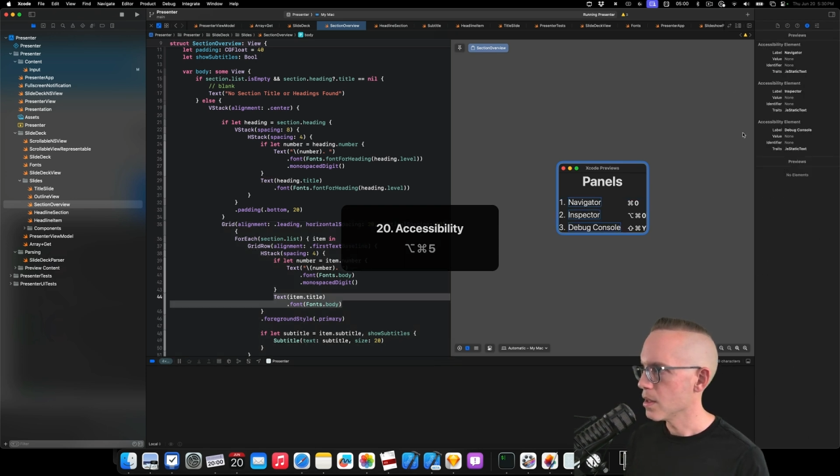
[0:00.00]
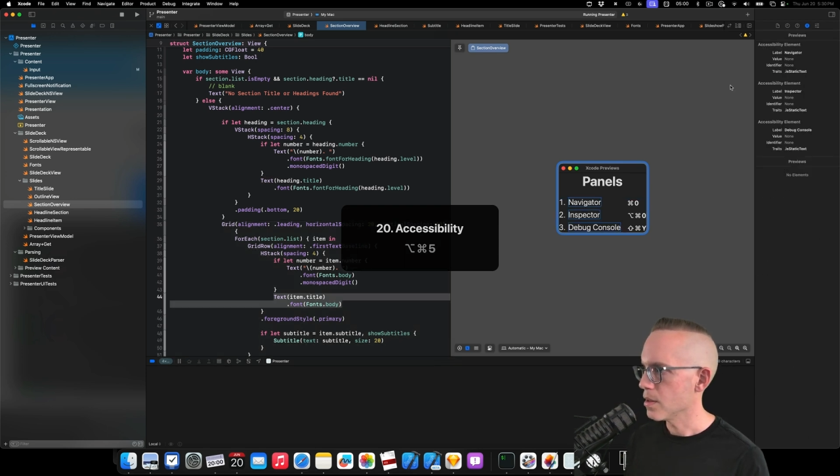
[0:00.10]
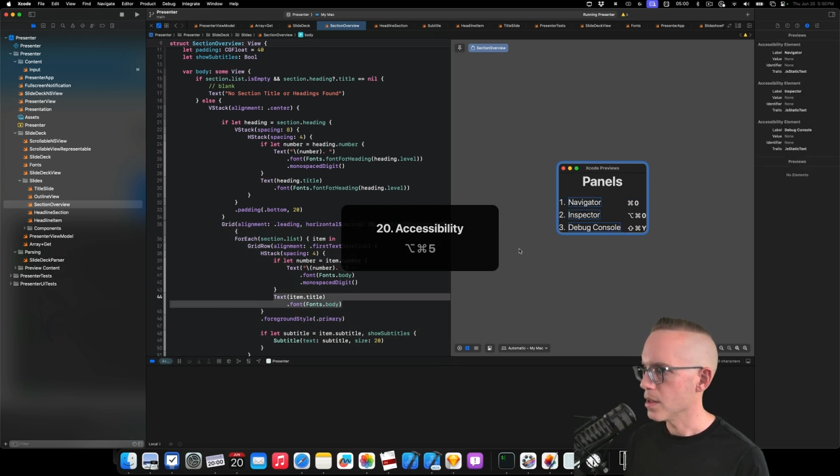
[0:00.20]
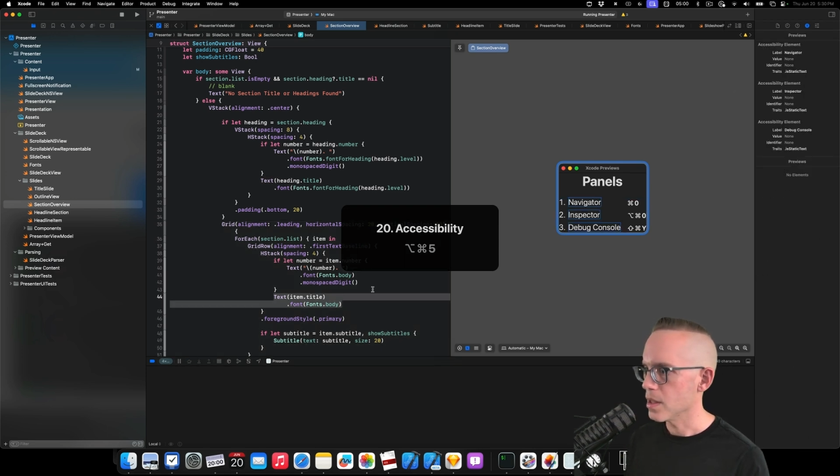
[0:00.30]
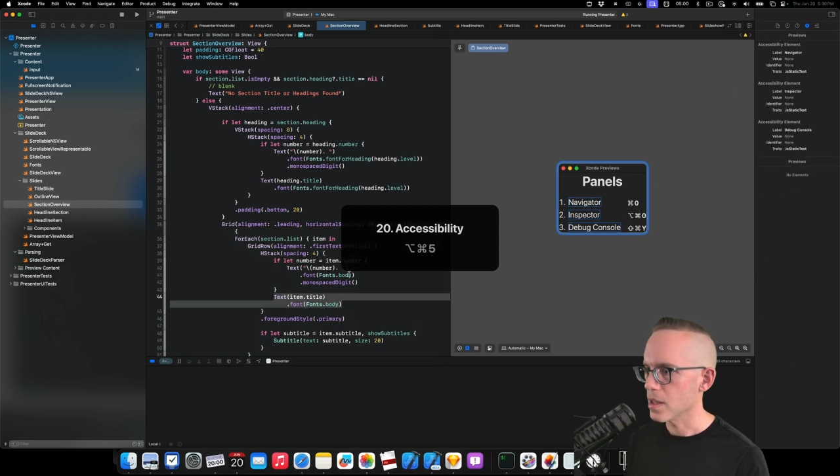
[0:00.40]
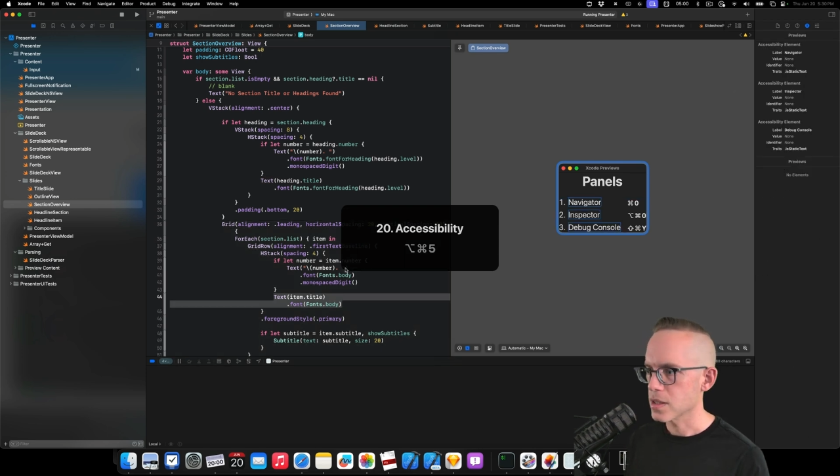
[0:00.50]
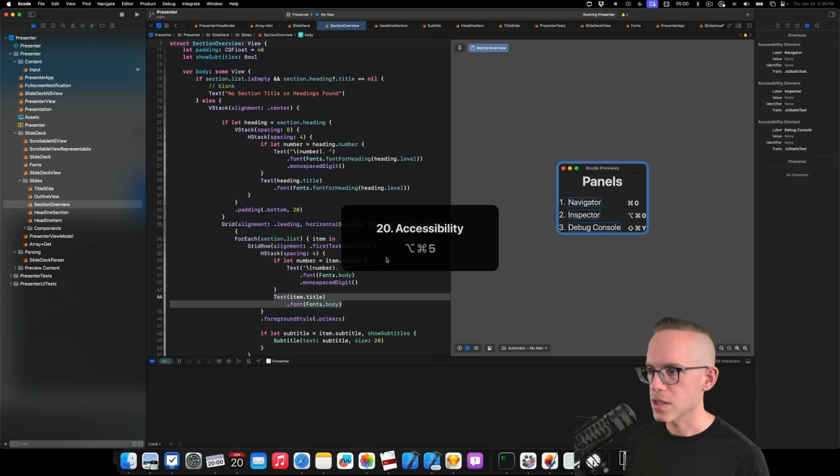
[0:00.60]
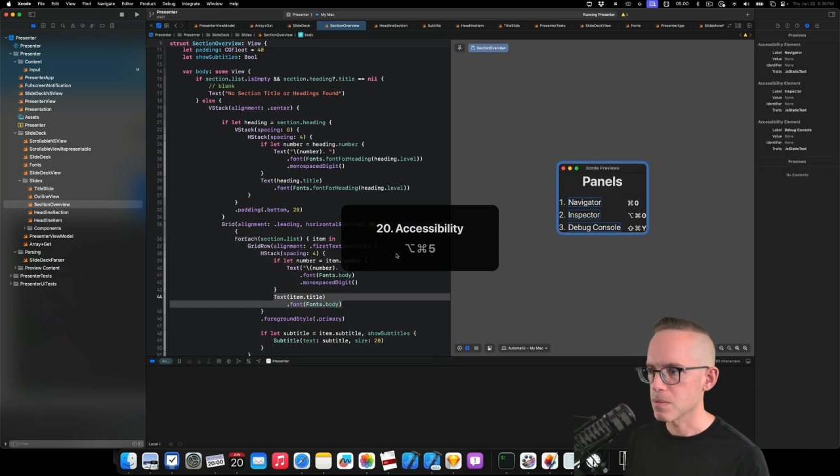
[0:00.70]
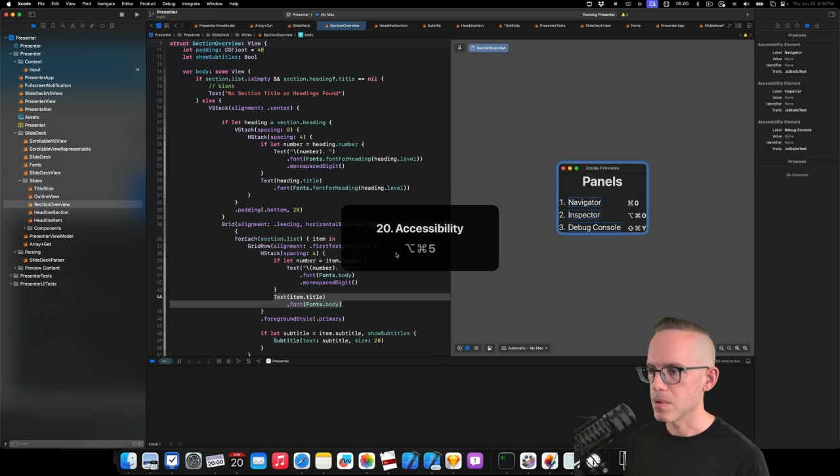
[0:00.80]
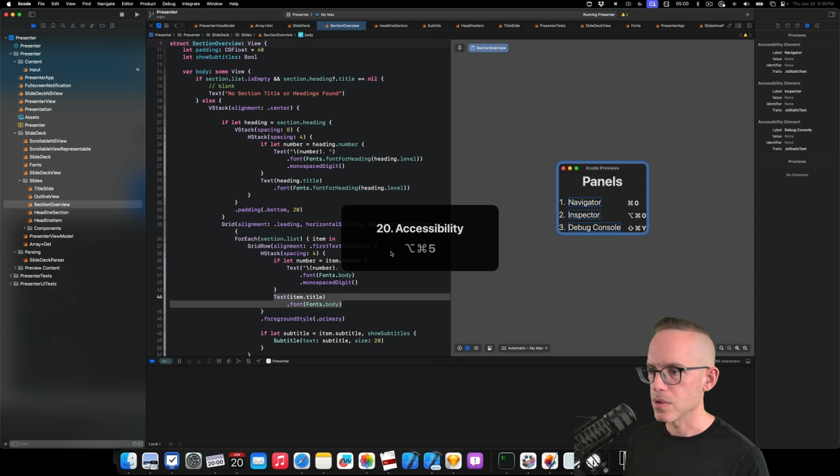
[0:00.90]
the
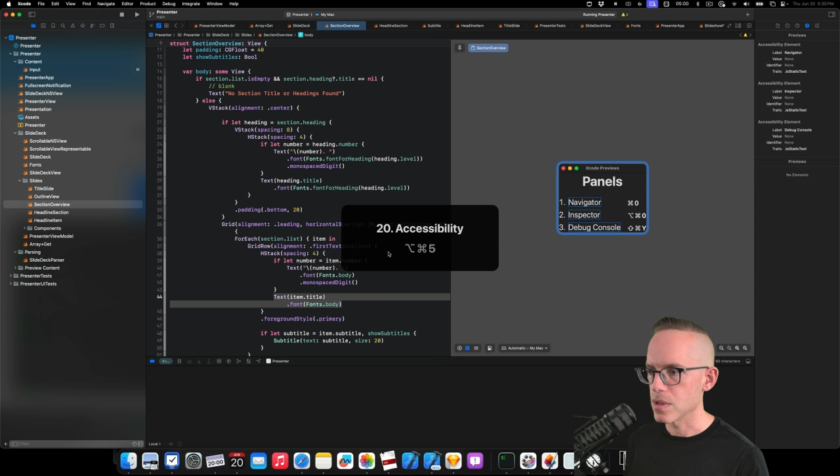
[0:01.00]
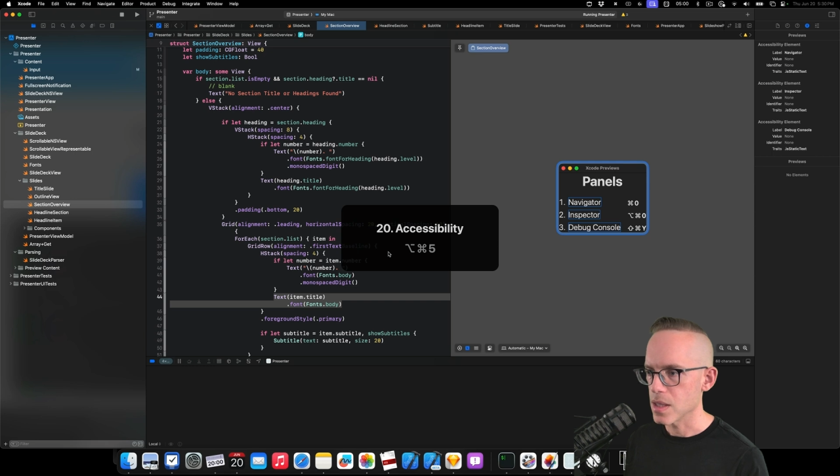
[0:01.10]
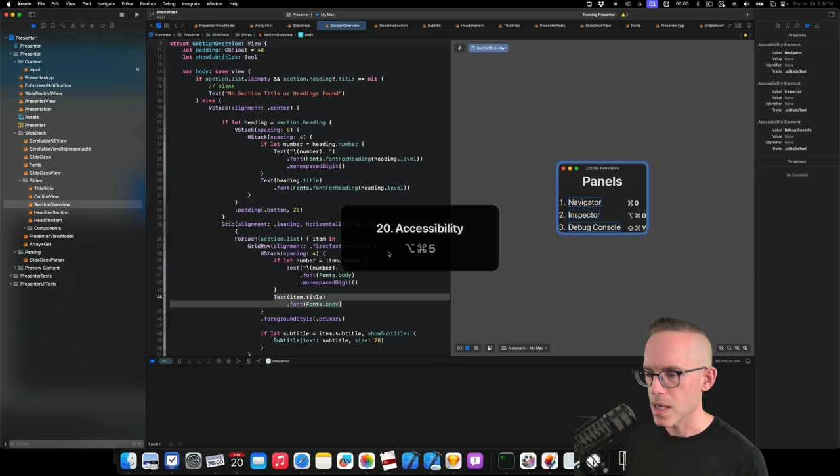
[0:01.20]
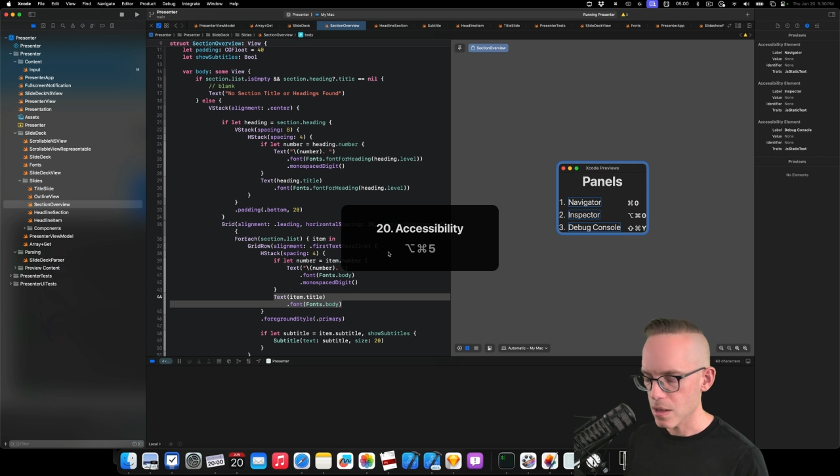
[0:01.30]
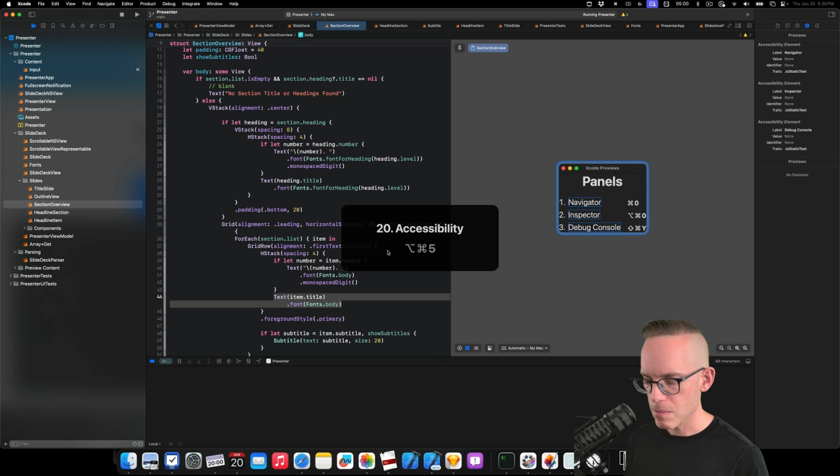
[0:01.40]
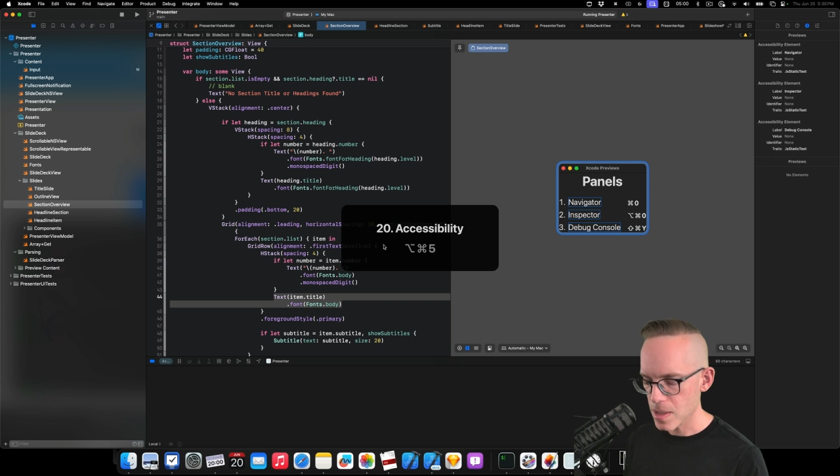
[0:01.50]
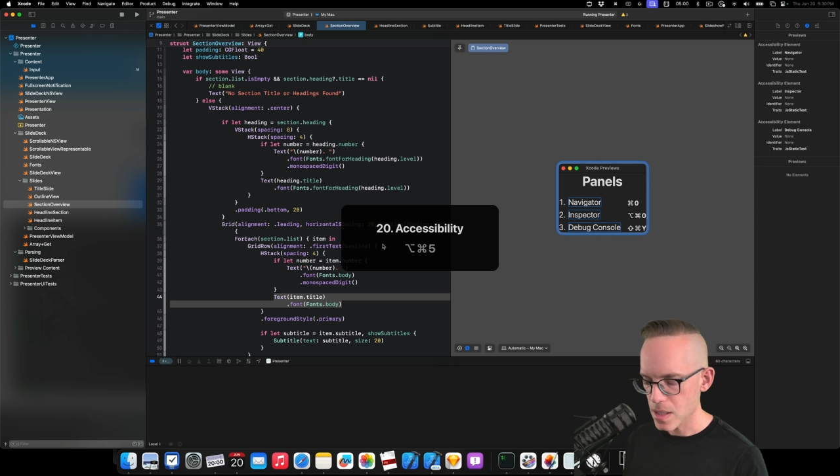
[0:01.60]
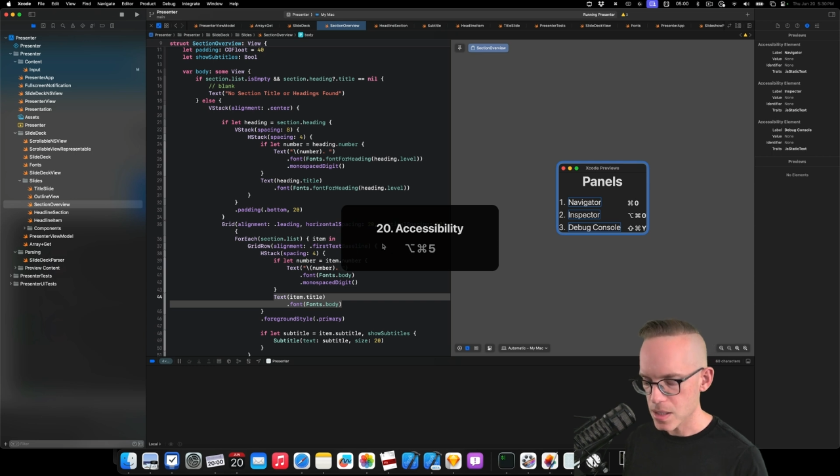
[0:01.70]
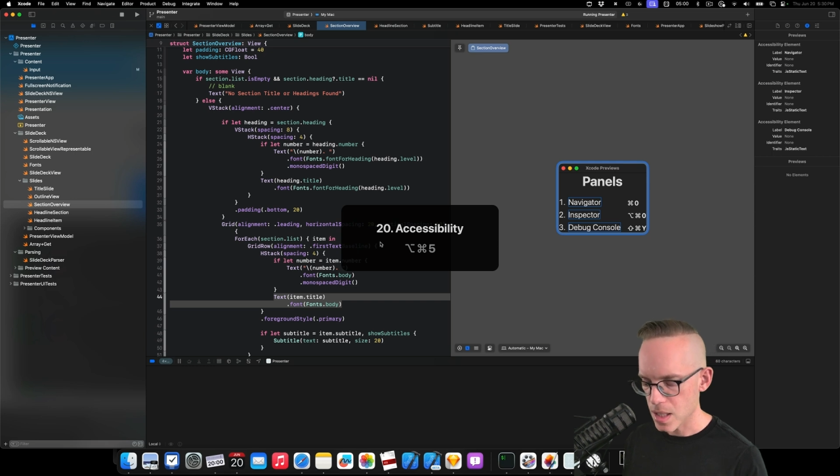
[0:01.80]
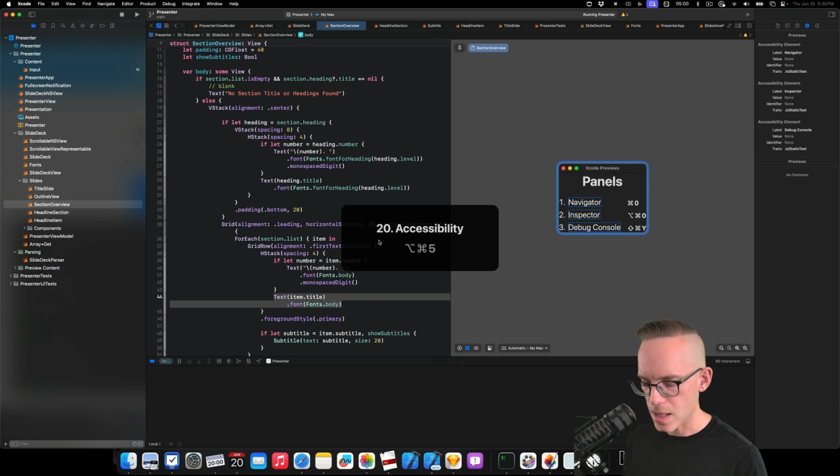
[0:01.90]
accessibility elements.